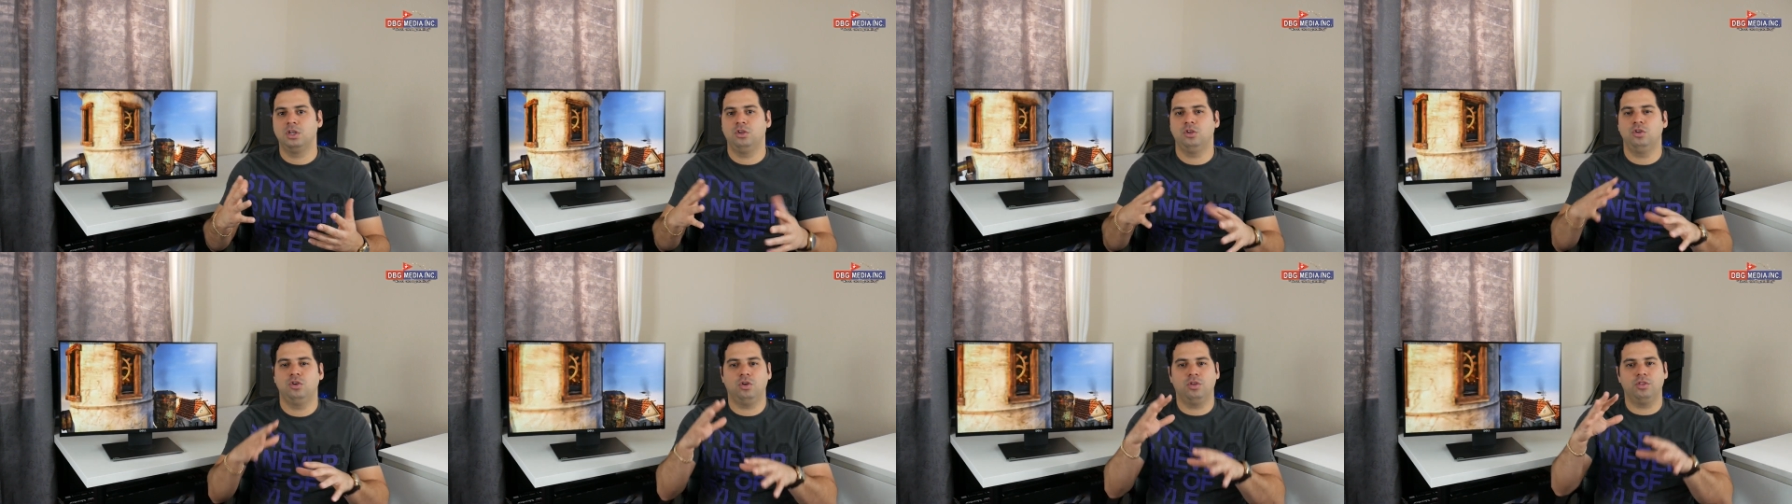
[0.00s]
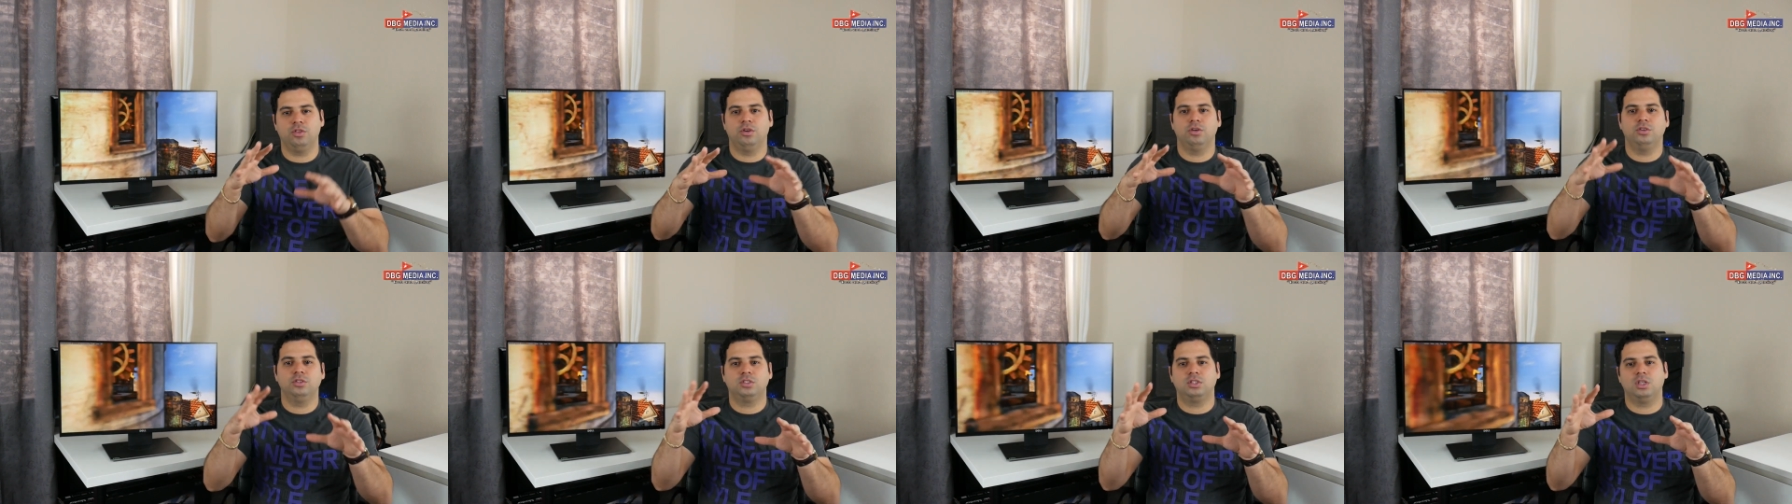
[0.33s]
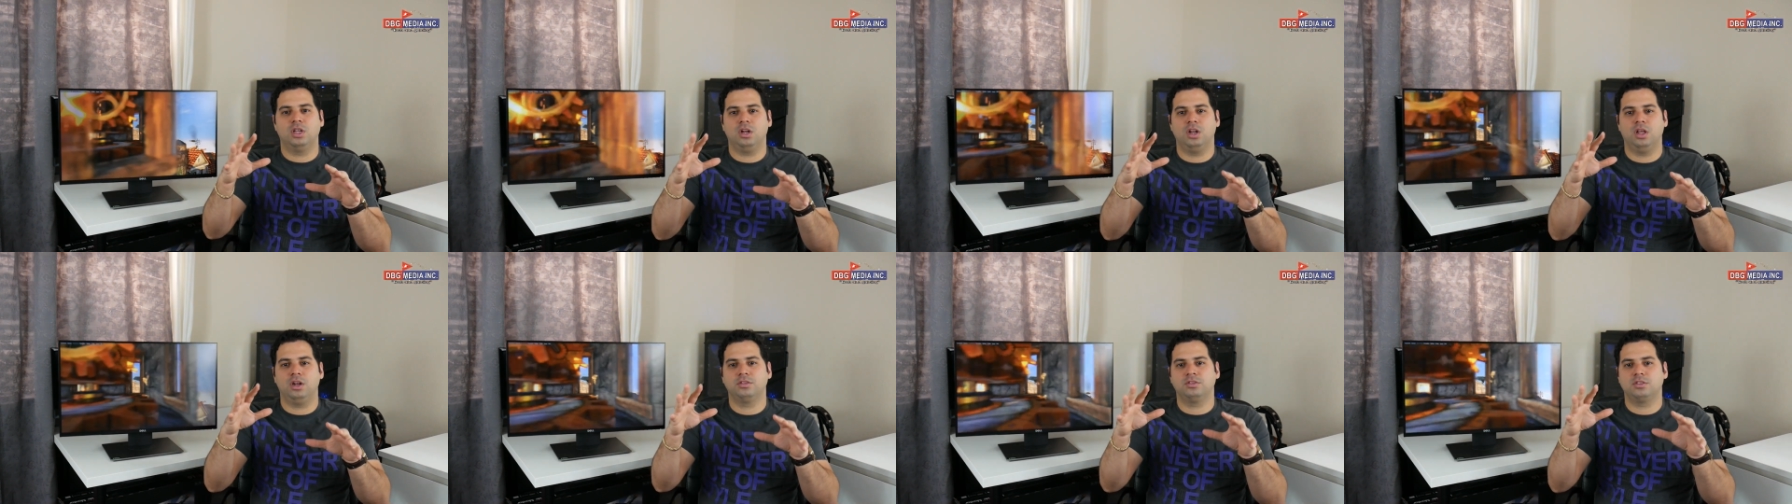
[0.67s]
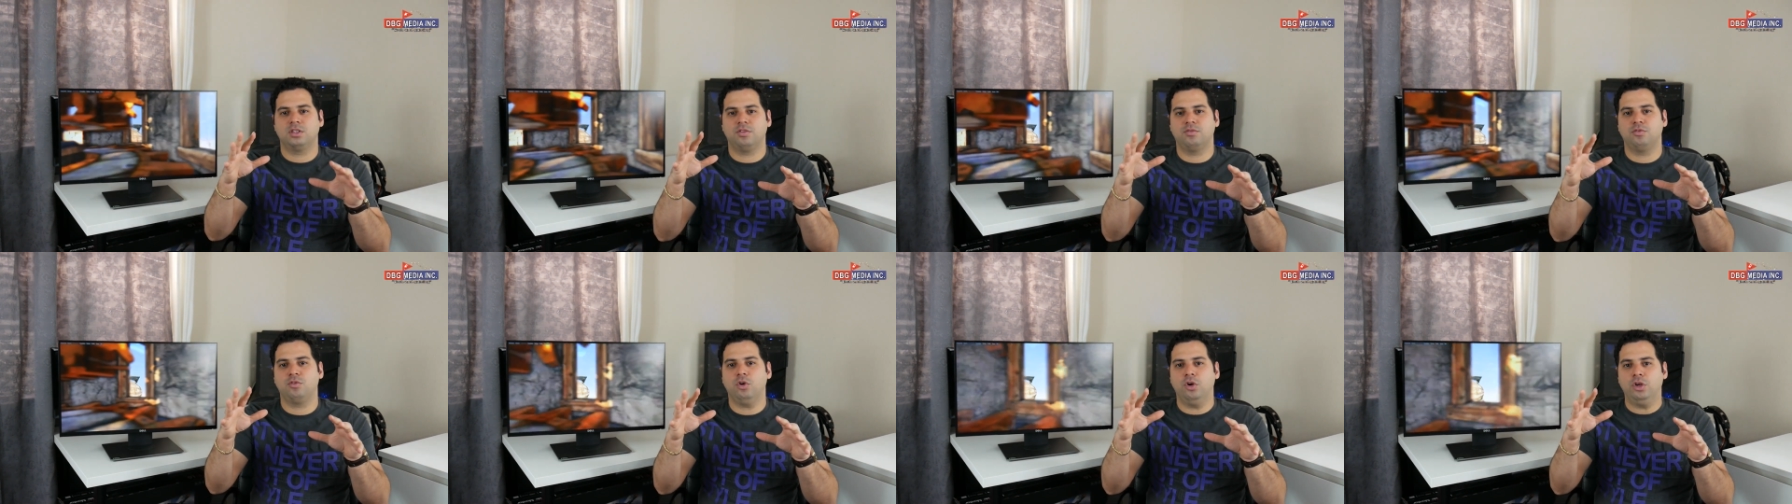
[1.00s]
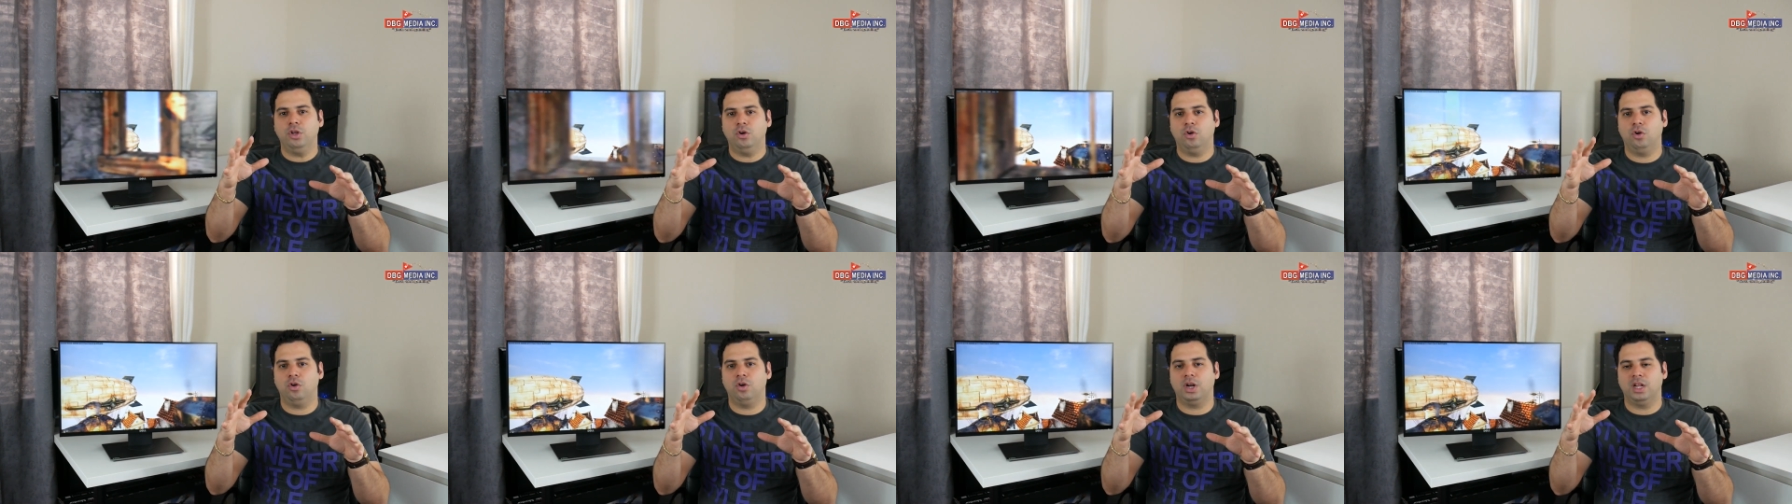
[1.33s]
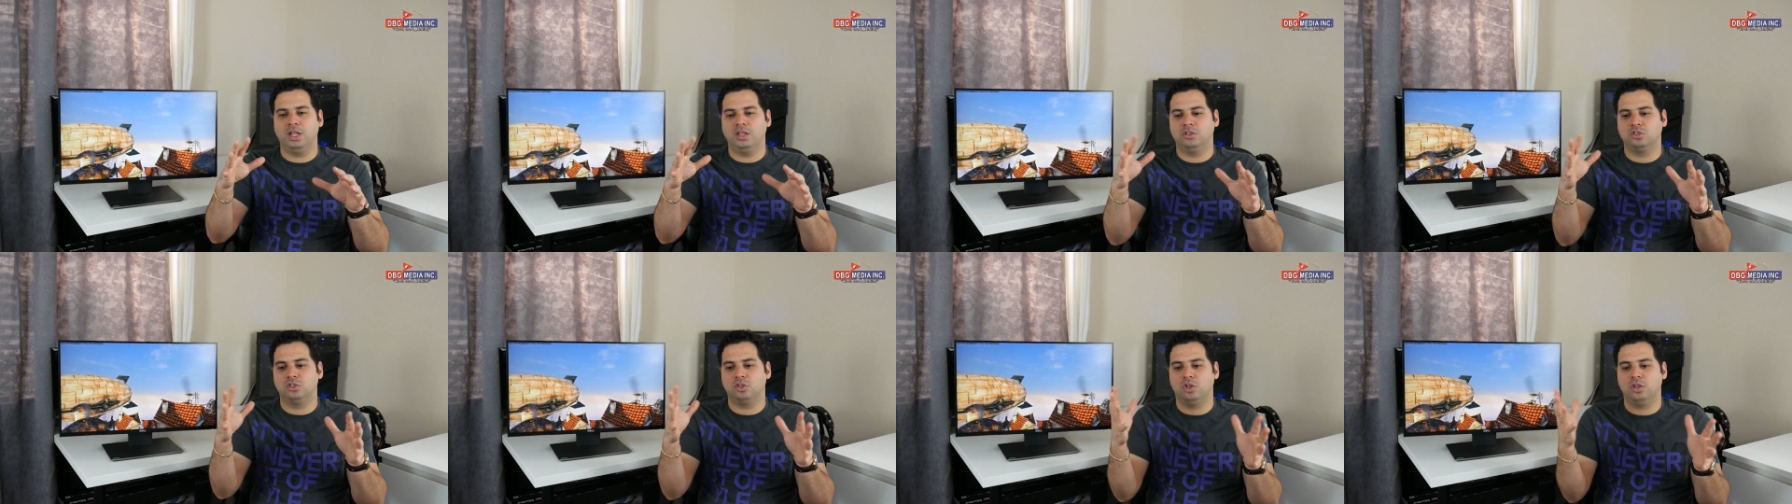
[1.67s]
you know, there is a lot of stuff going
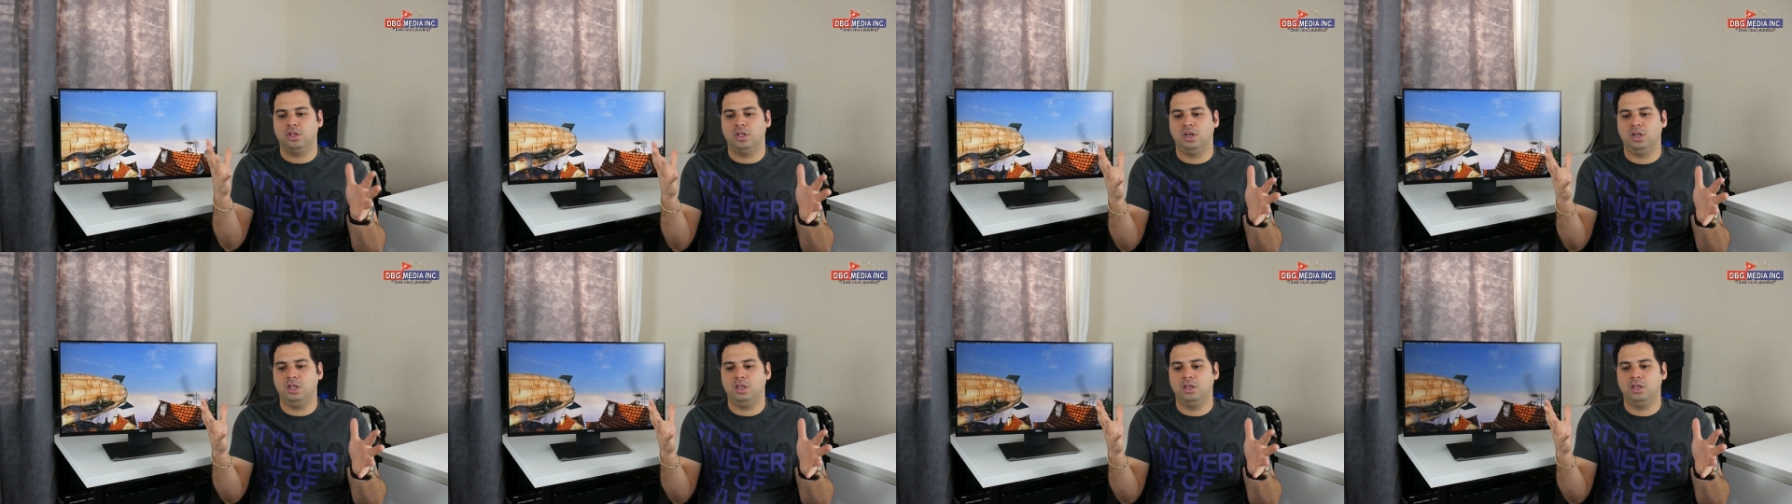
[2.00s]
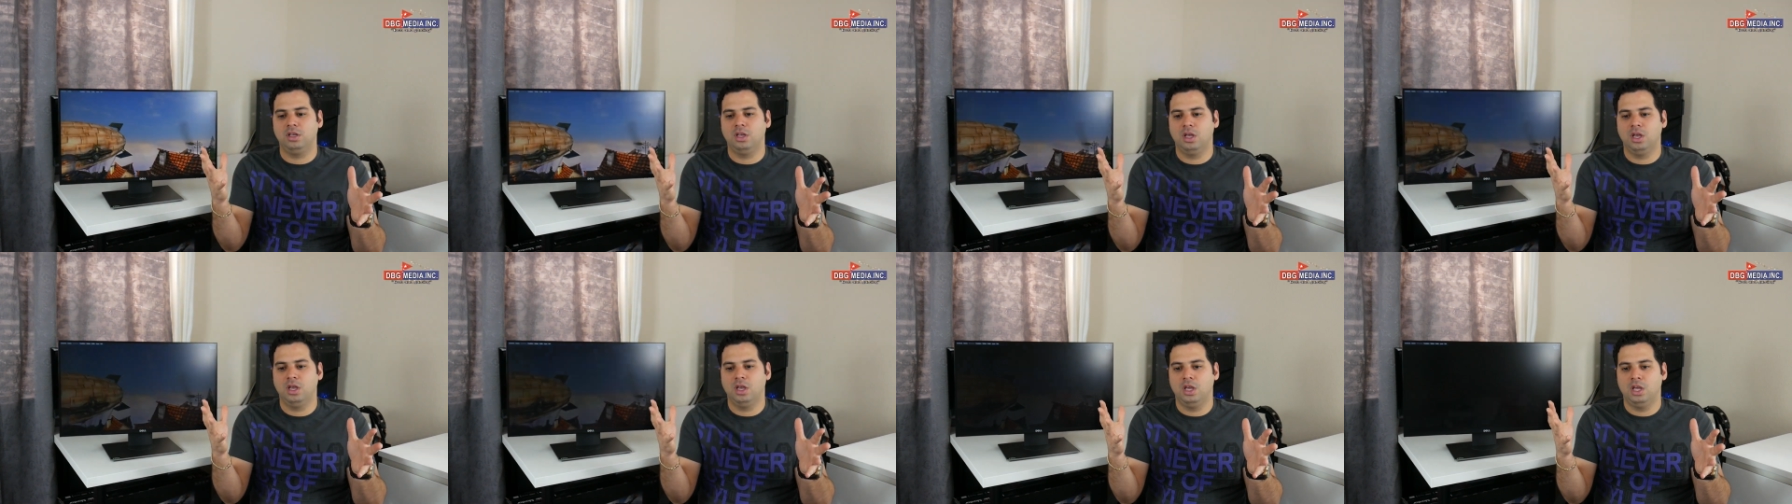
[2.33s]
on and suddenly